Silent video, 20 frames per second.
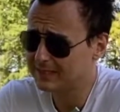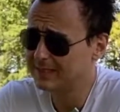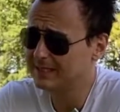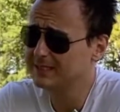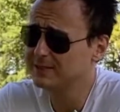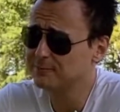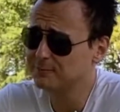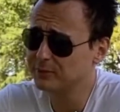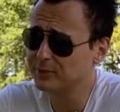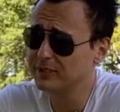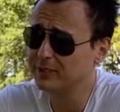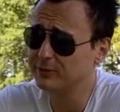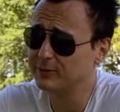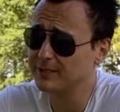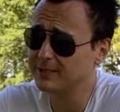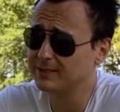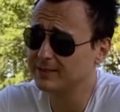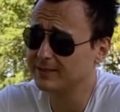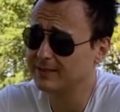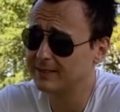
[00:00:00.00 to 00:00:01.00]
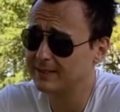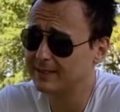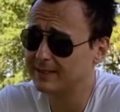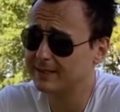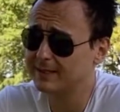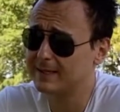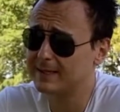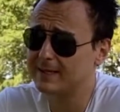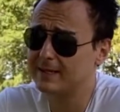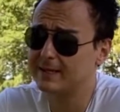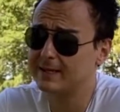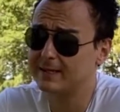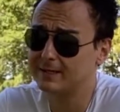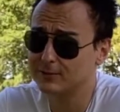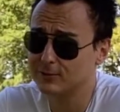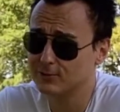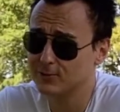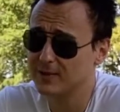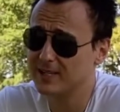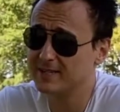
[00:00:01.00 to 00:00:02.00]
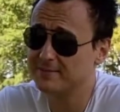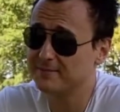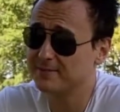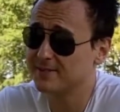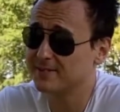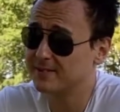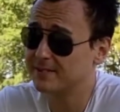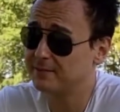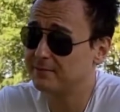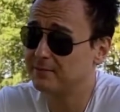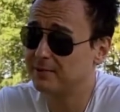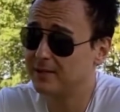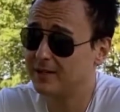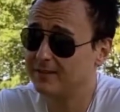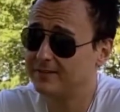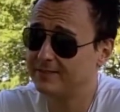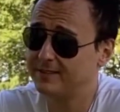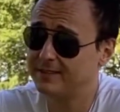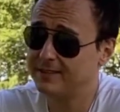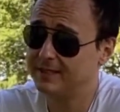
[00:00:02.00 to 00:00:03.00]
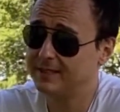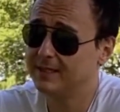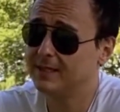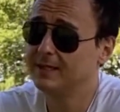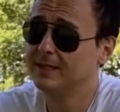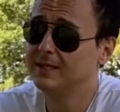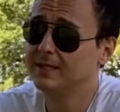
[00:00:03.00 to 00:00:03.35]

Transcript: I did pretty well today. I, I had a 20% profit,